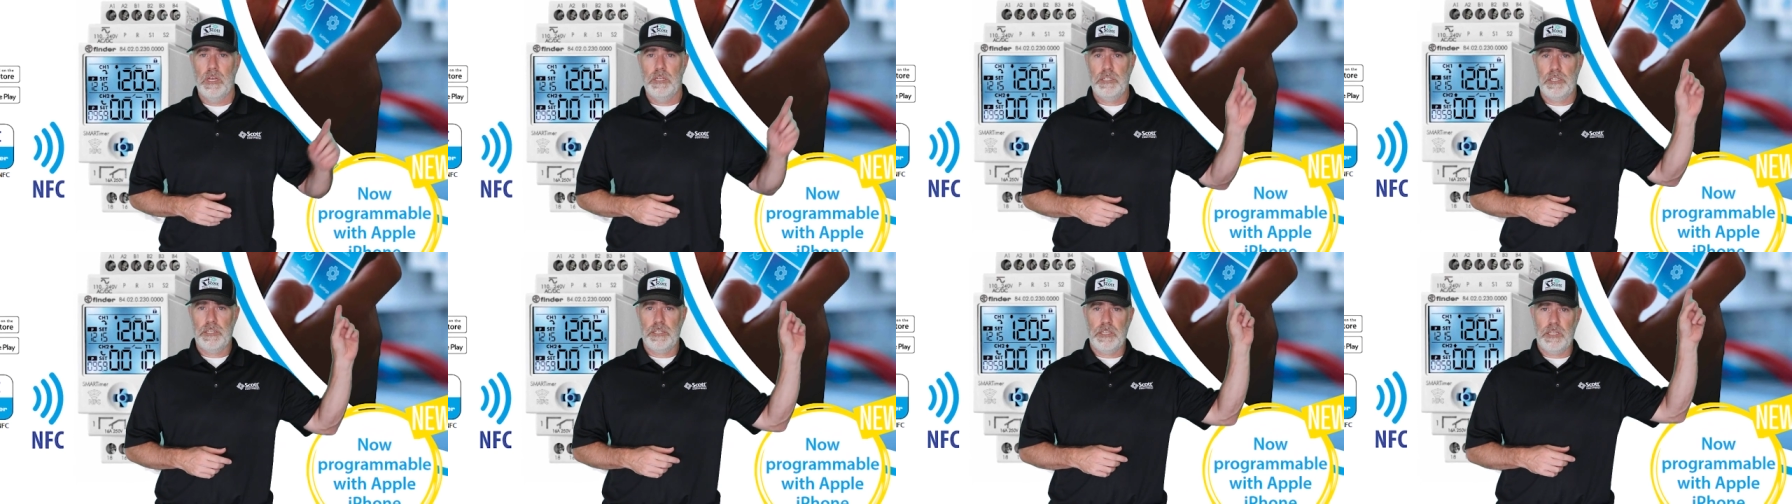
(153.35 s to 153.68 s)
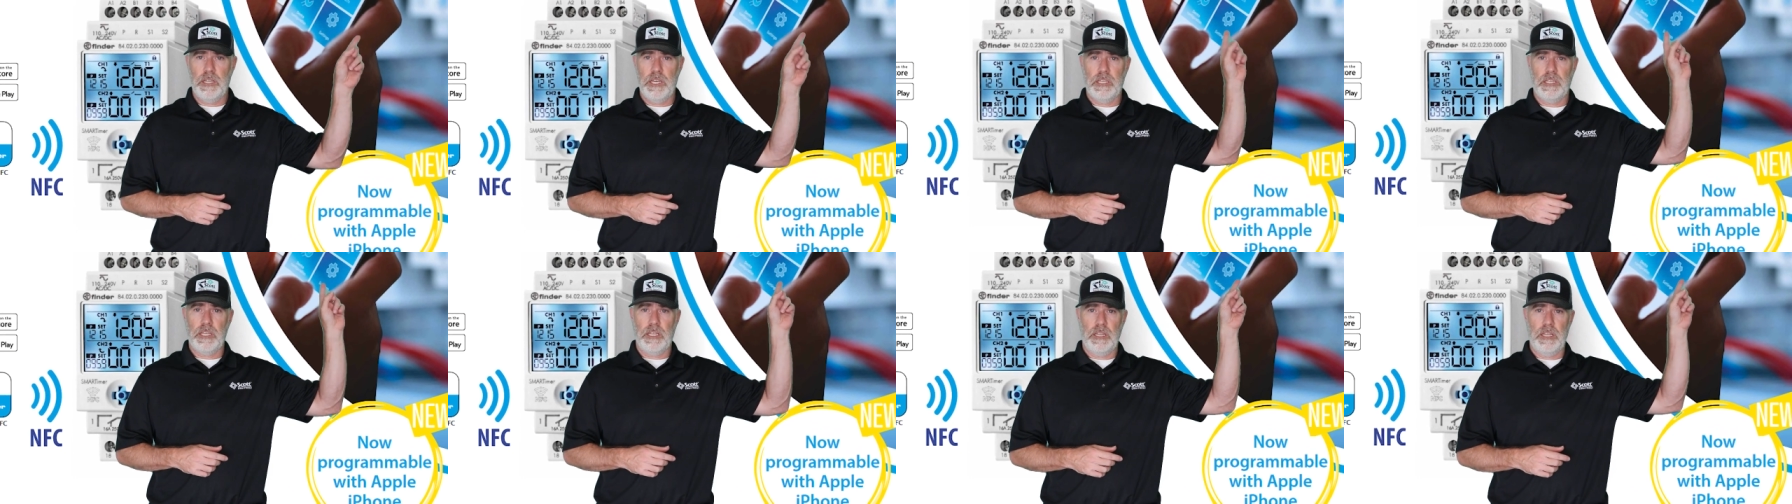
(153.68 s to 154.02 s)
just
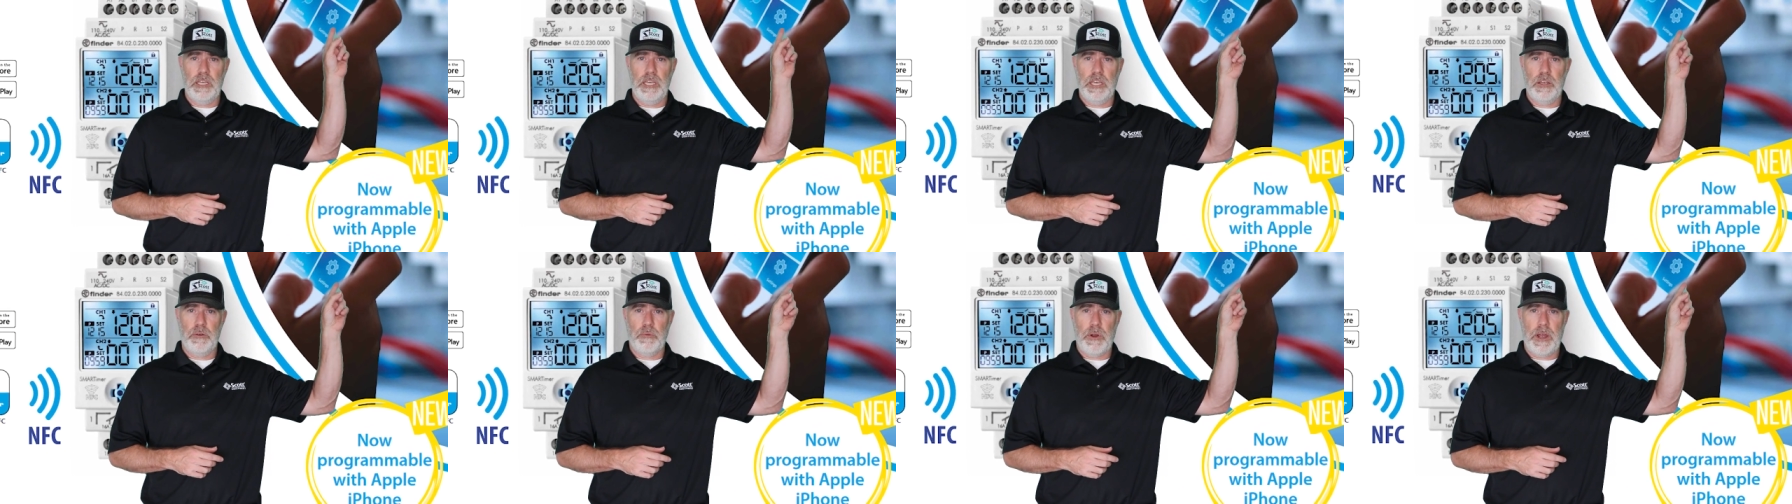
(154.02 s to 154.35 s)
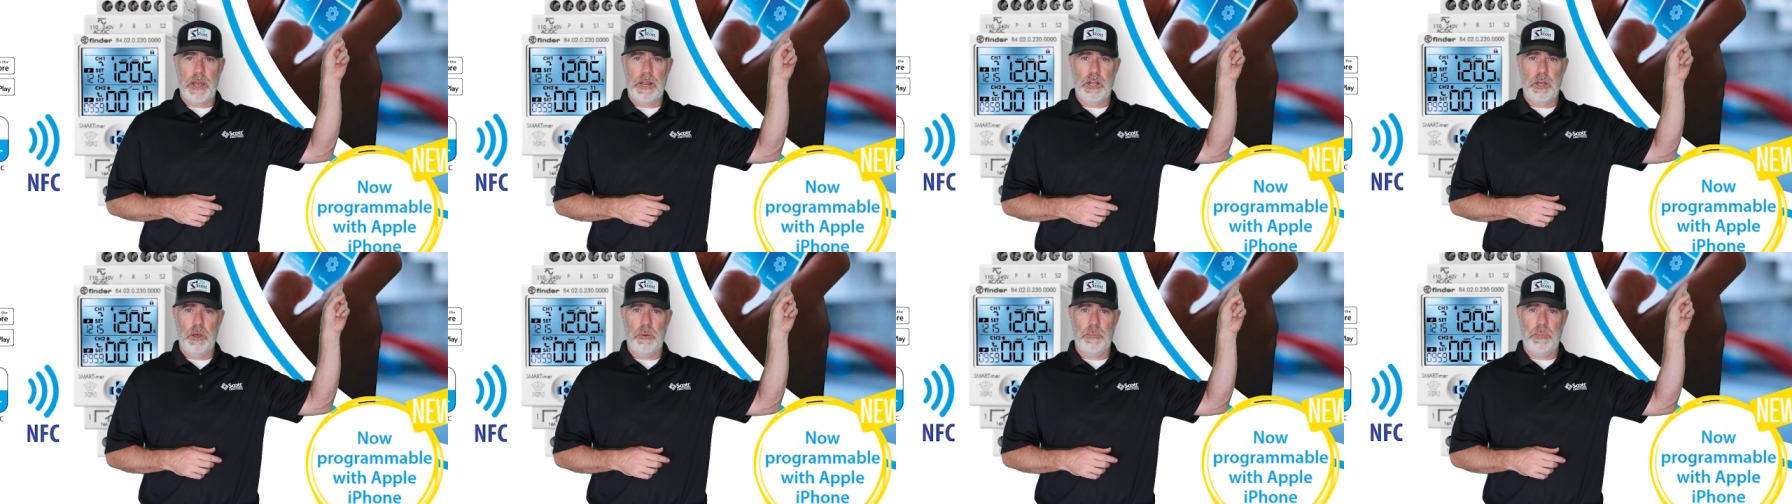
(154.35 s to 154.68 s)
click the link
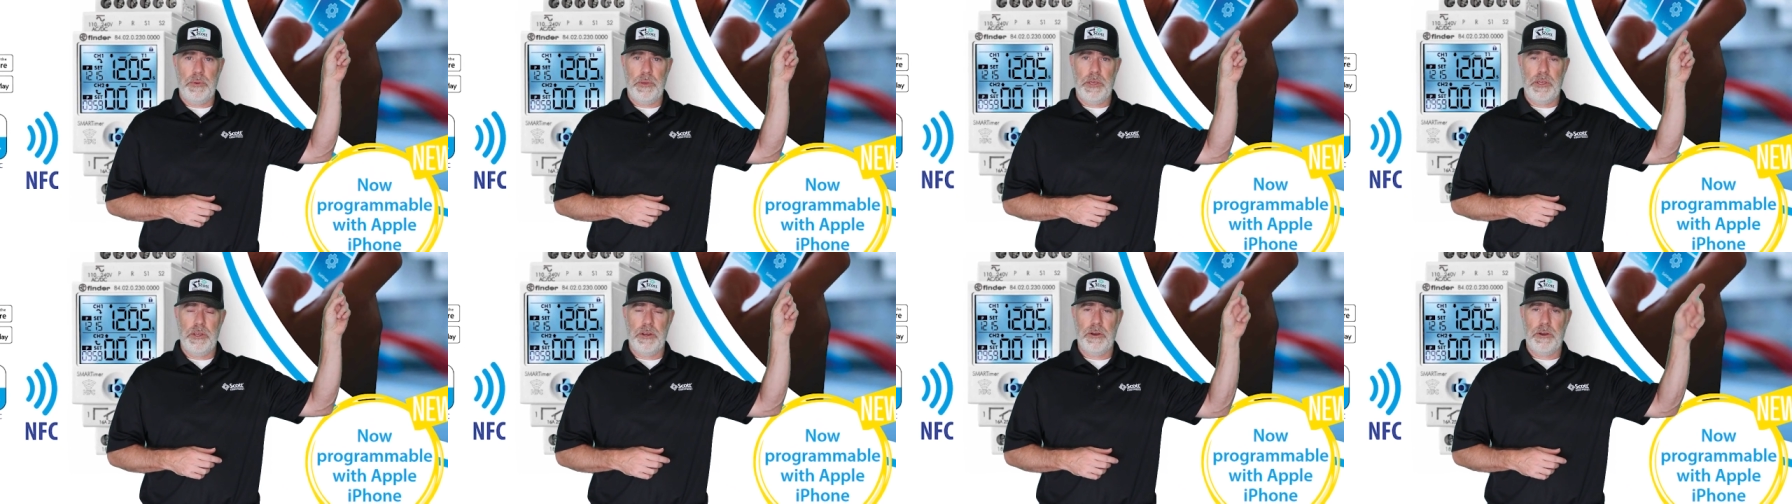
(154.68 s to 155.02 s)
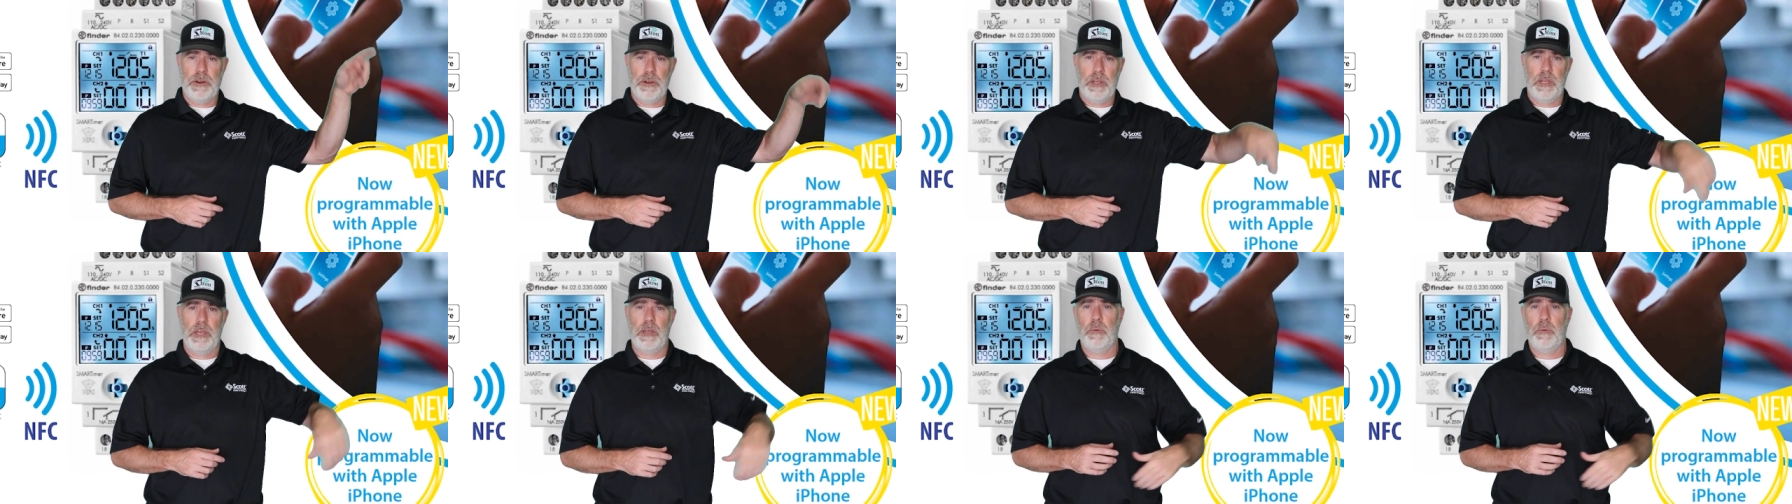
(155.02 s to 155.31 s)
right up here